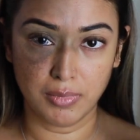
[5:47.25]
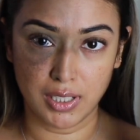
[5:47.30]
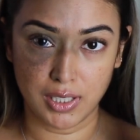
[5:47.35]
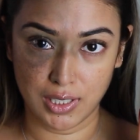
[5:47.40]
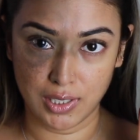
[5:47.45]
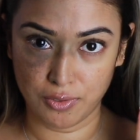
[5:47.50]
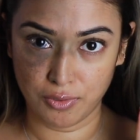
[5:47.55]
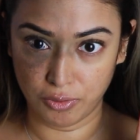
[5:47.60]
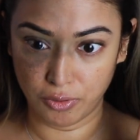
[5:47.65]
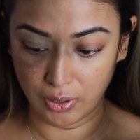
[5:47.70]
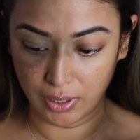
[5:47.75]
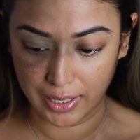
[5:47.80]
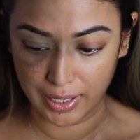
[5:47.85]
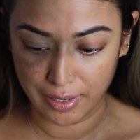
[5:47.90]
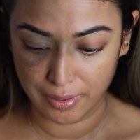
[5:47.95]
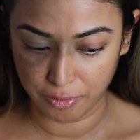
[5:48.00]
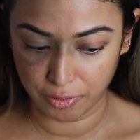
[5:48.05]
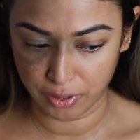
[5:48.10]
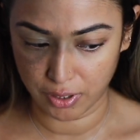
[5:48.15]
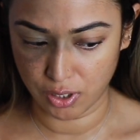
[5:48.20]
This is full
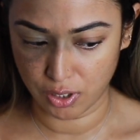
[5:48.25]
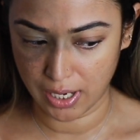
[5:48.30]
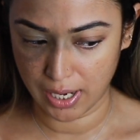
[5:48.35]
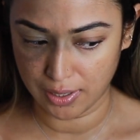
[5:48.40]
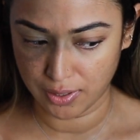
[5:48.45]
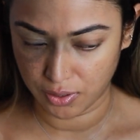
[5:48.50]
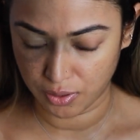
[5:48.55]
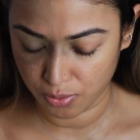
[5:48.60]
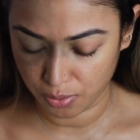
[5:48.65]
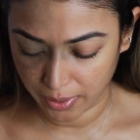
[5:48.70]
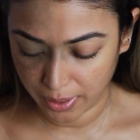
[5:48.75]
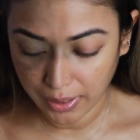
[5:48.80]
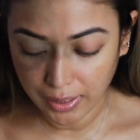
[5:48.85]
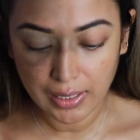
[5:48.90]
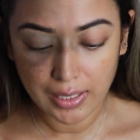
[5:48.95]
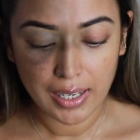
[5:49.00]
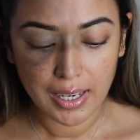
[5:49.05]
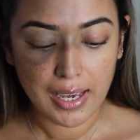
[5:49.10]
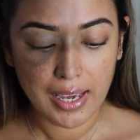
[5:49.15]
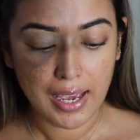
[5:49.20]
coverage as
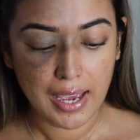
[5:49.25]
well,